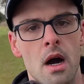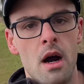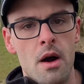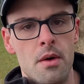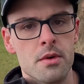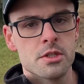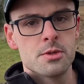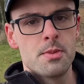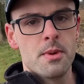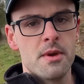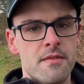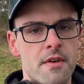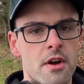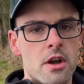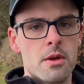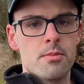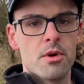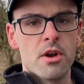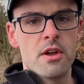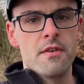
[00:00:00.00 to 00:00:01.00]
want to speak very
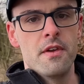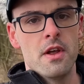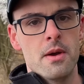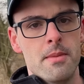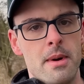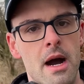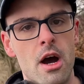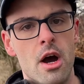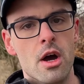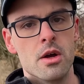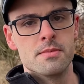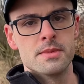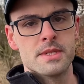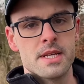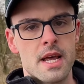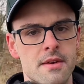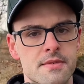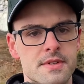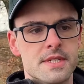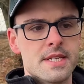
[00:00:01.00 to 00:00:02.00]
briefly about home
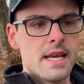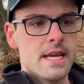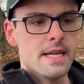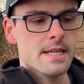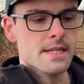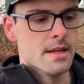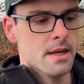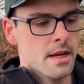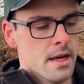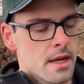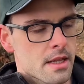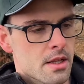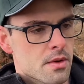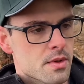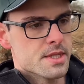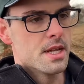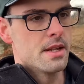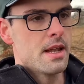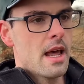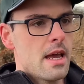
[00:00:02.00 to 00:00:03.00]
save seed. Now, as
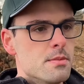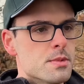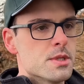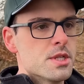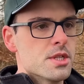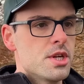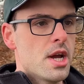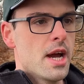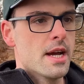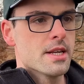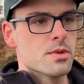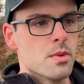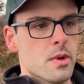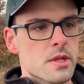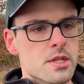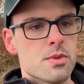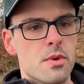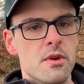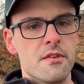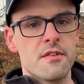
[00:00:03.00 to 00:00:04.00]
the name suggests, once
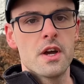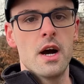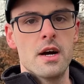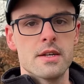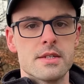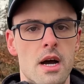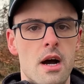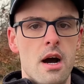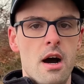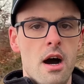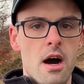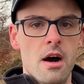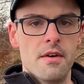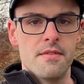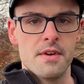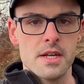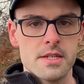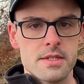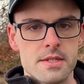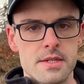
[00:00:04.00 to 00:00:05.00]
we've cut our
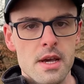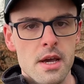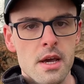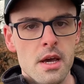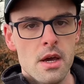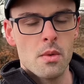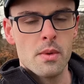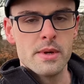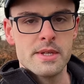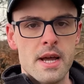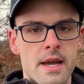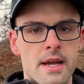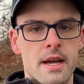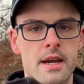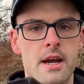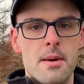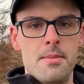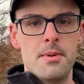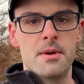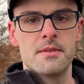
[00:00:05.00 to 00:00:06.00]
harvest, we take a
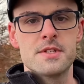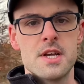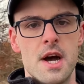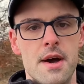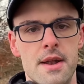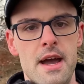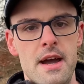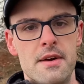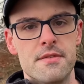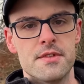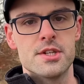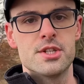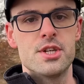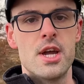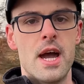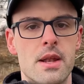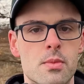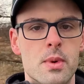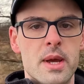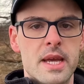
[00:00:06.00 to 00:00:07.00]
couple of ton out of the shed
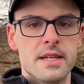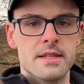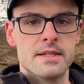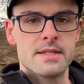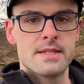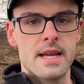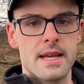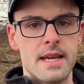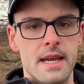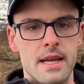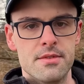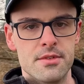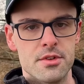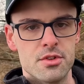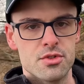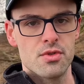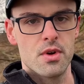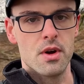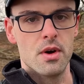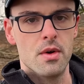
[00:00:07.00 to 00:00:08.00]
and we can stick it in the
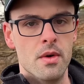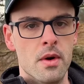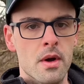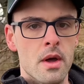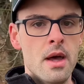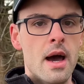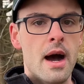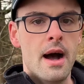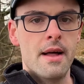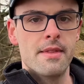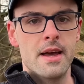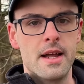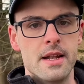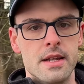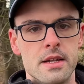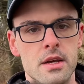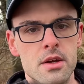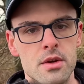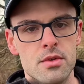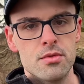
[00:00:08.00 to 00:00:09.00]
drill and then
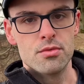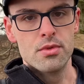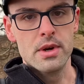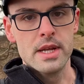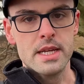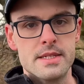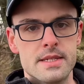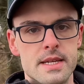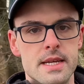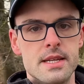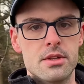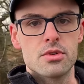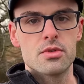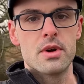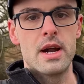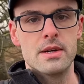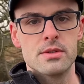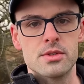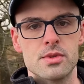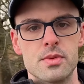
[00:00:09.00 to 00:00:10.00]
reseed the
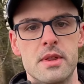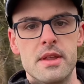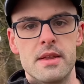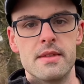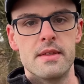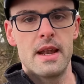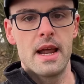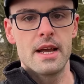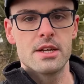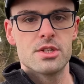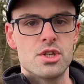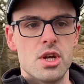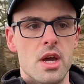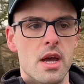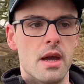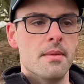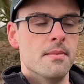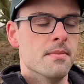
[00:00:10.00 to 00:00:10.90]
grounds with it the next year.